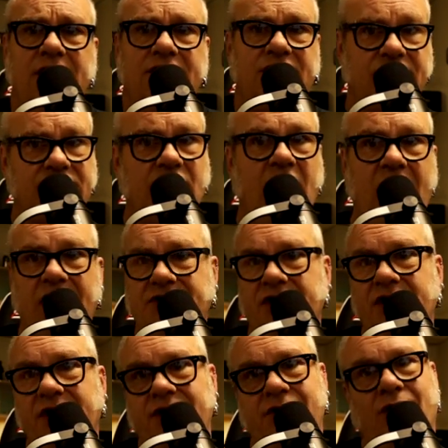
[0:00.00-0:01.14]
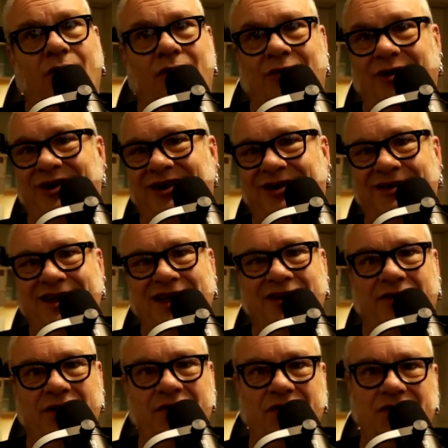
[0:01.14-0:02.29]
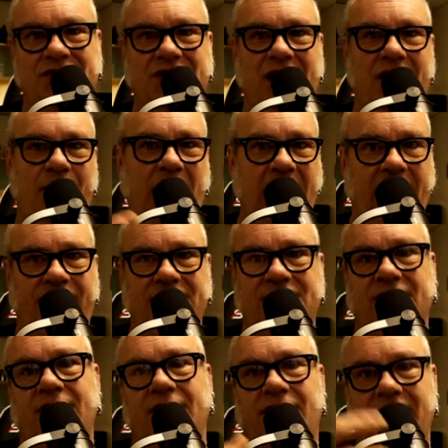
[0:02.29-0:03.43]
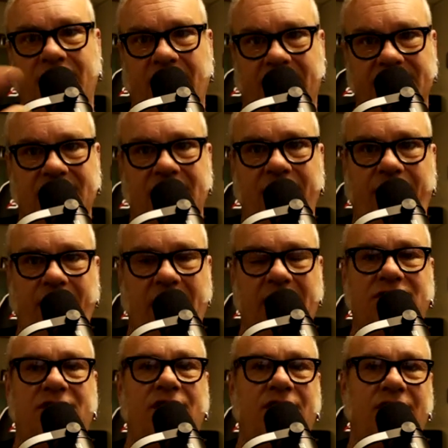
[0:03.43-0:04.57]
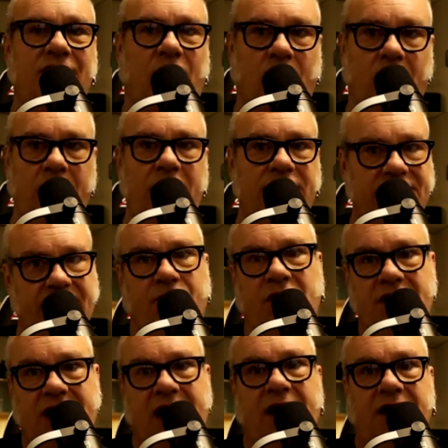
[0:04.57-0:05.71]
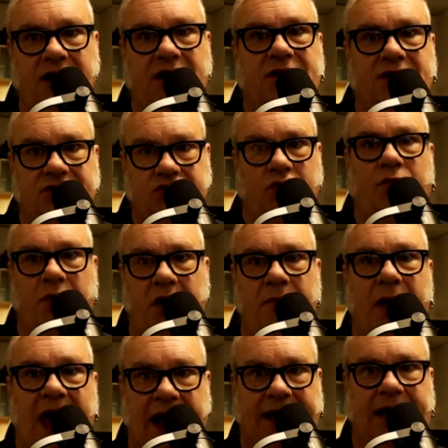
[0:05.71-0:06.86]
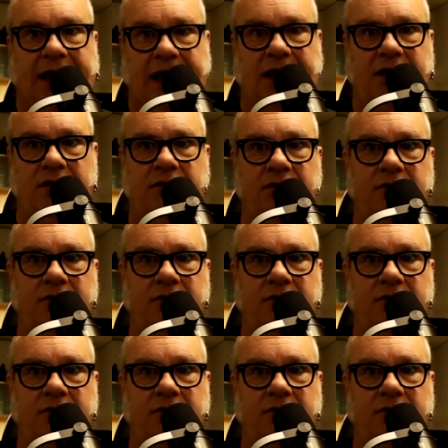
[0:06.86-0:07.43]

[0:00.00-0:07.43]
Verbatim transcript: dislodge it or introduce a pathogen and then cause an infection, or you simply can't get the jewelry back in.